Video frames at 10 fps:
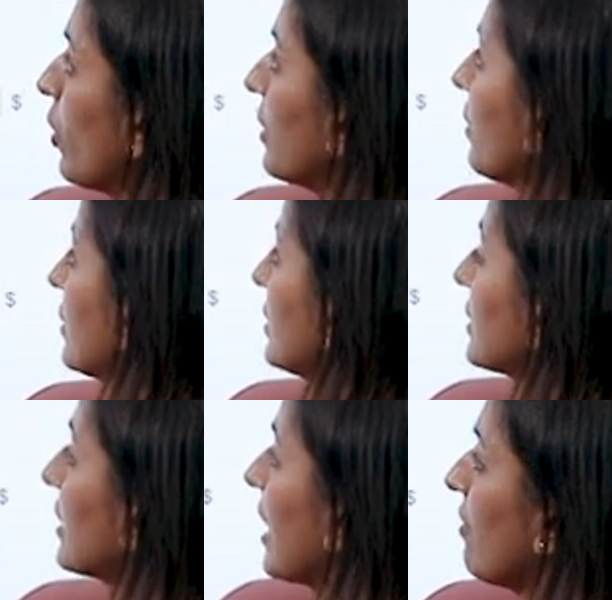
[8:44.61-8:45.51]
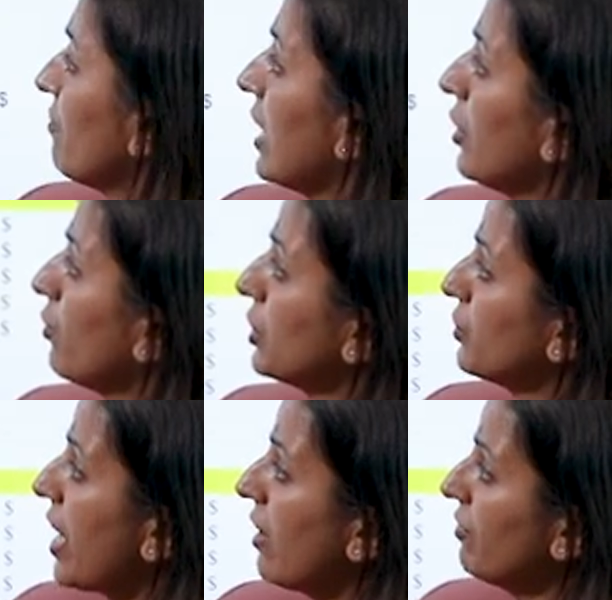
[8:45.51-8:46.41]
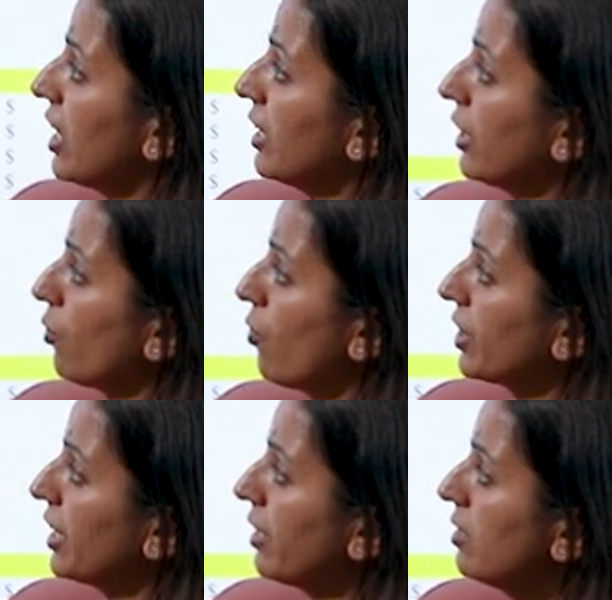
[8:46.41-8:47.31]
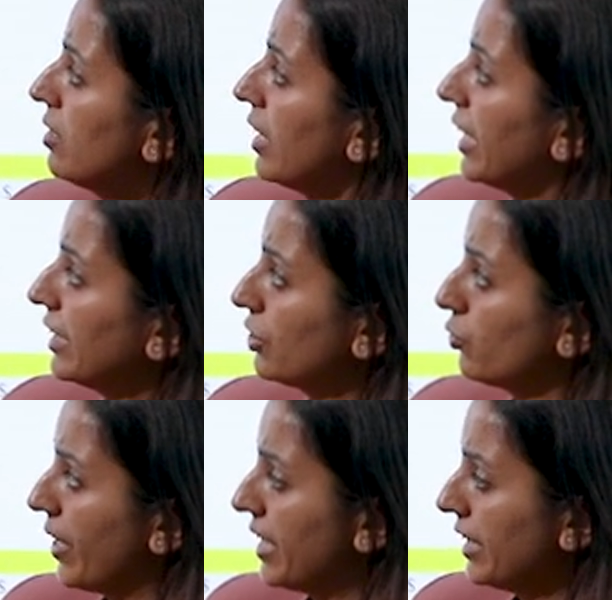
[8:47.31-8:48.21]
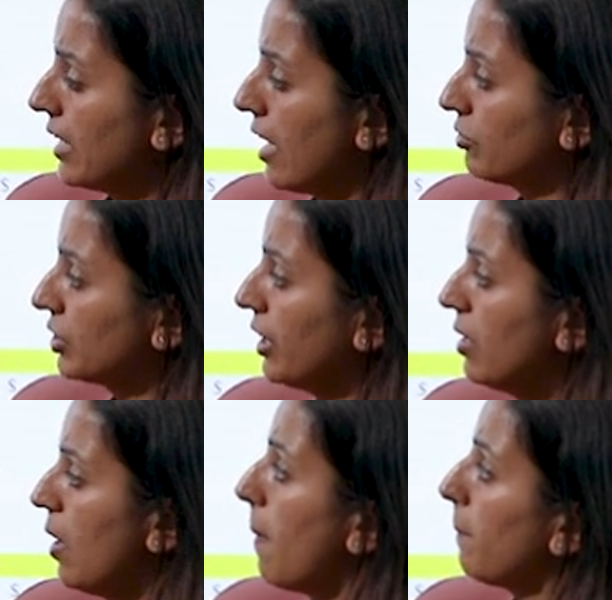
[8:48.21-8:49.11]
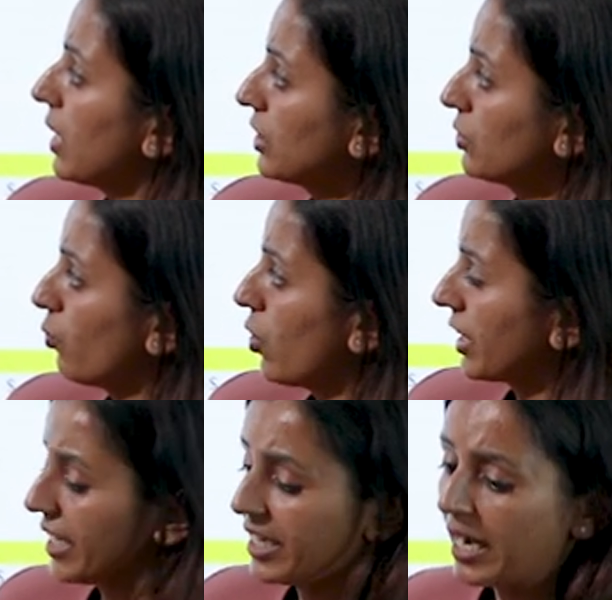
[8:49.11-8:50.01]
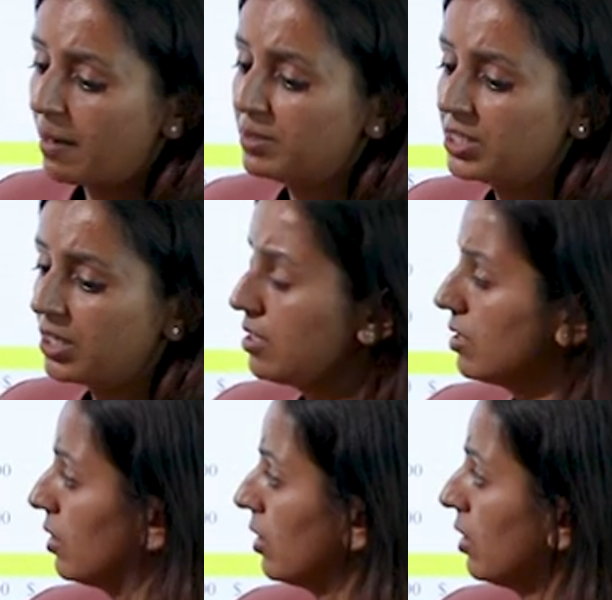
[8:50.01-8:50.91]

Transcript: What is the scrap value which we have done it over there is 20,000 plus working capital,